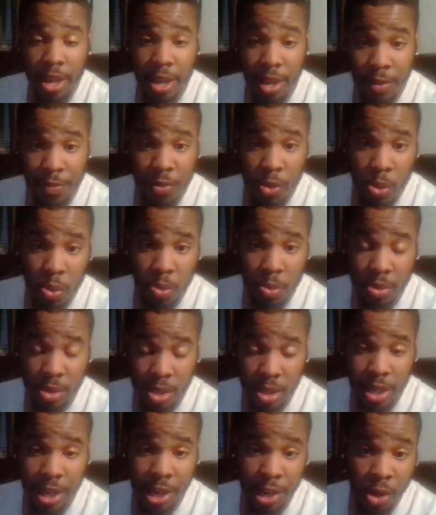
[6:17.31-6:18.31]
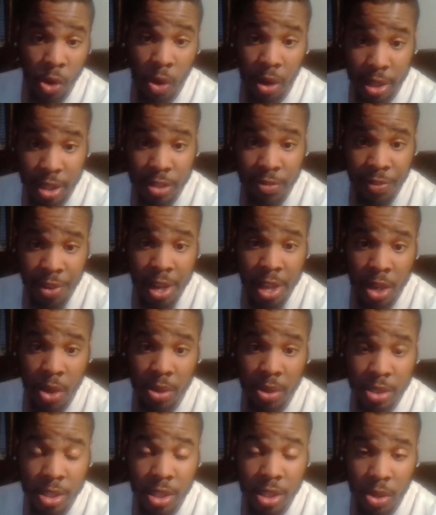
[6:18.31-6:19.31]
if you ignore this video
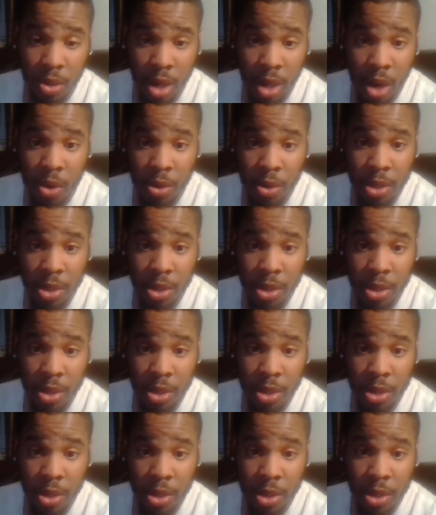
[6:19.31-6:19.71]
and still go,